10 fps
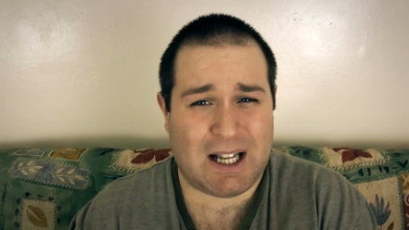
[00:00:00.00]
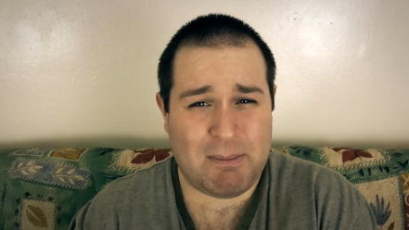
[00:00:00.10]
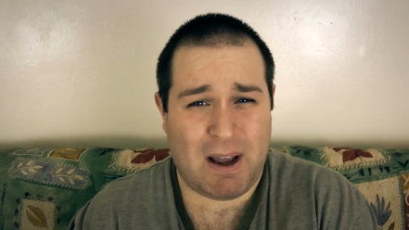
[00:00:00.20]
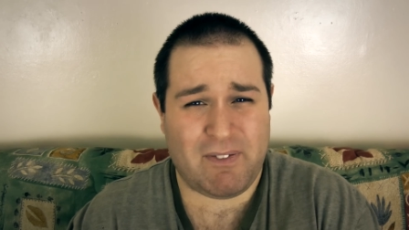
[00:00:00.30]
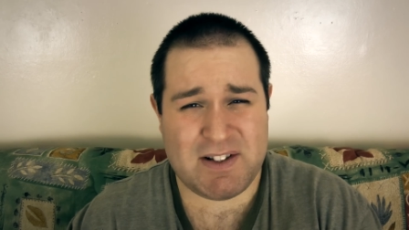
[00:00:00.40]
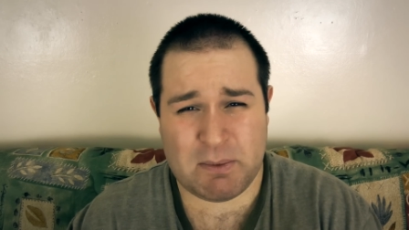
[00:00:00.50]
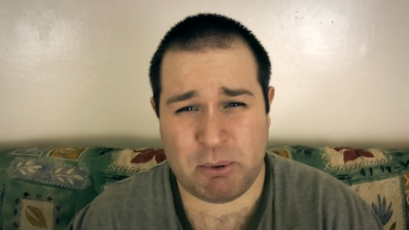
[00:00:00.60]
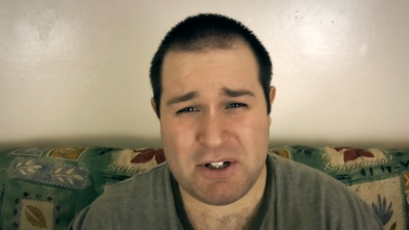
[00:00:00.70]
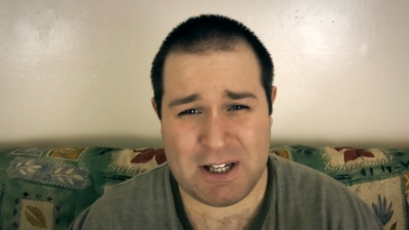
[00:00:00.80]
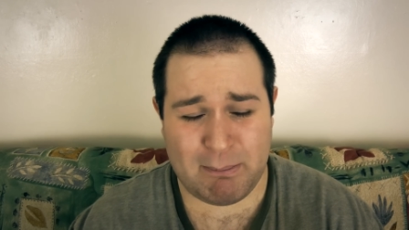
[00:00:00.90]
I'm having to
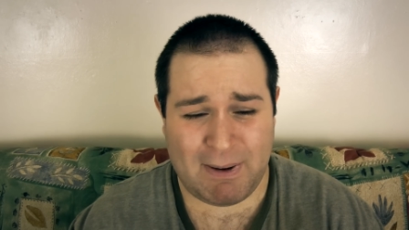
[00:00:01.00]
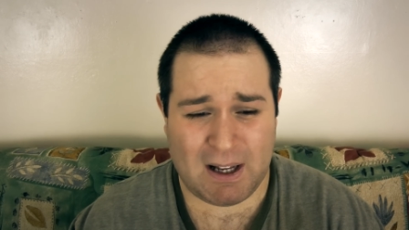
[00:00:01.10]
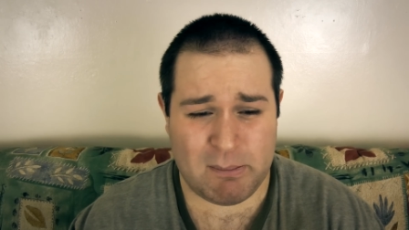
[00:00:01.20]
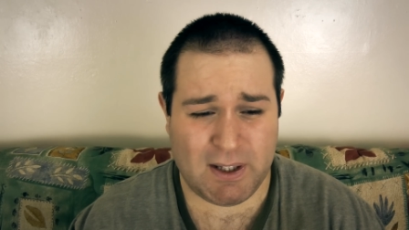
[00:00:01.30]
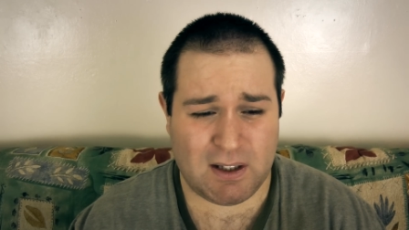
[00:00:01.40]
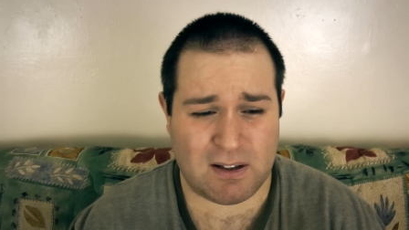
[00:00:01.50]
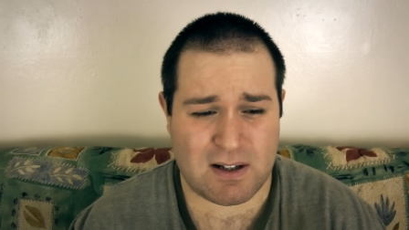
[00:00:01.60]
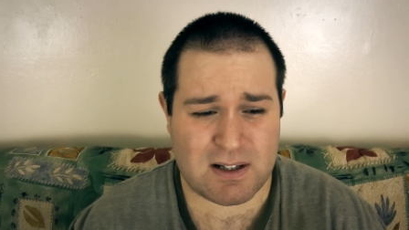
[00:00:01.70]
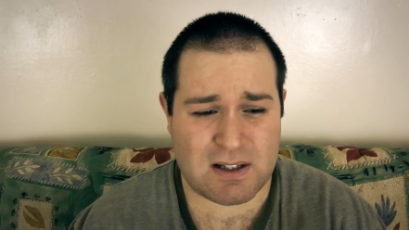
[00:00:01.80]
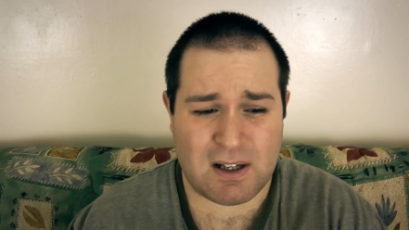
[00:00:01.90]
push it back
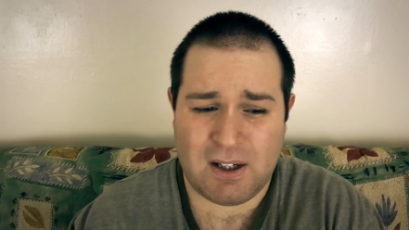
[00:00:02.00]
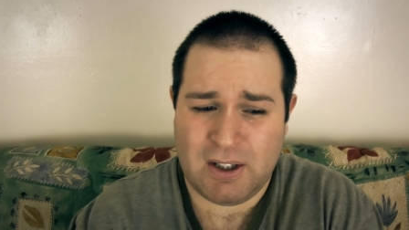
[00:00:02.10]
because